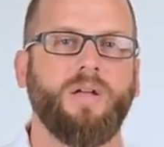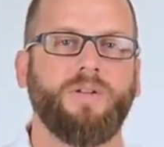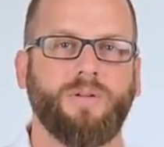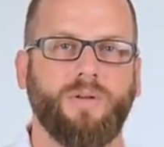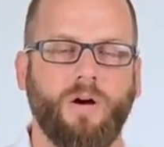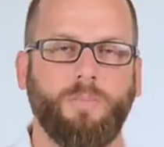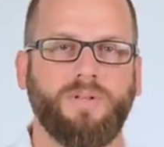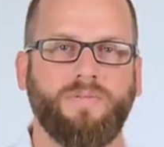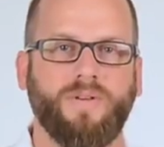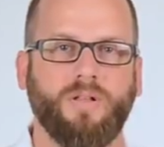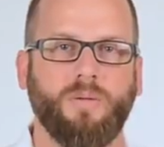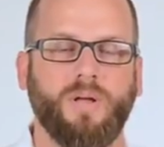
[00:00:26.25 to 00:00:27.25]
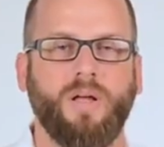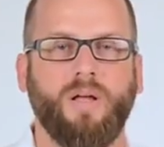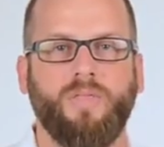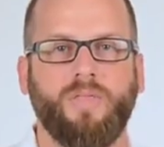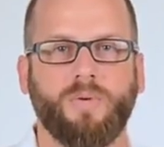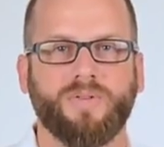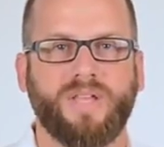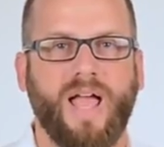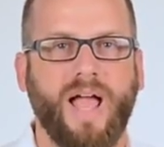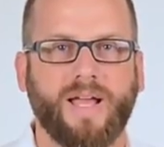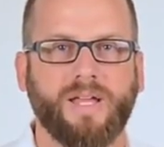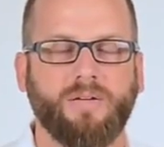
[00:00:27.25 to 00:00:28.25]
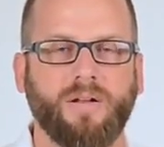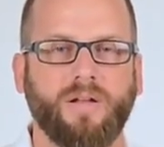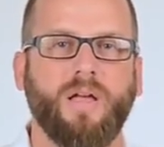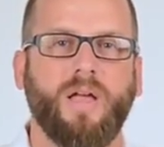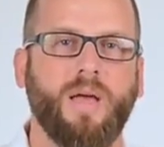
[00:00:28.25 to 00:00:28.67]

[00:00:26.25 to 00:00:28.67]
to help develop the most accurate